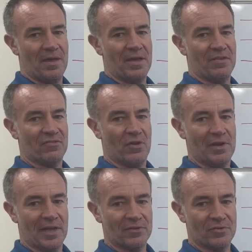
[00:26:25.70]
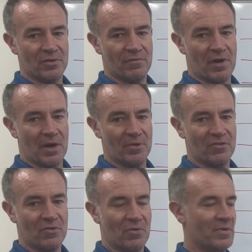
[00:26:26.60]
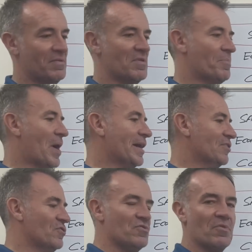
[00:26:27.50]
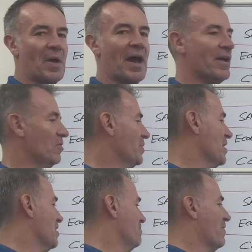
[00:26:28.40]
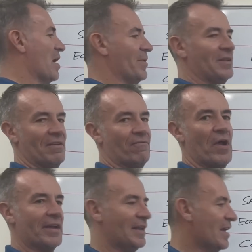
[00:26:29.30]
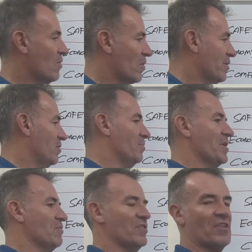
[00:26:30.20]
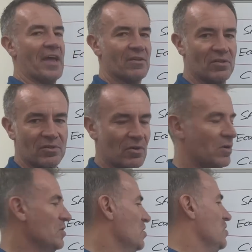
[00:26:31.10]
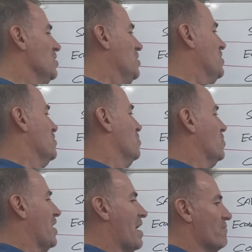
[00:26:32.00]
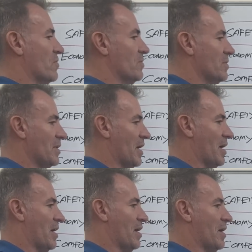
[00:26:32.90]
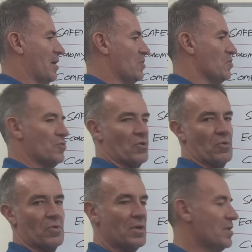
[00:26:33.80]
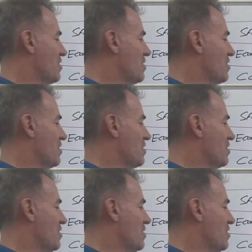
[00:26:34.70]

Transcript: is now linked to the environment. So the packaging you buy will be environmentally friendly, or it will be recycled, or whatever you do,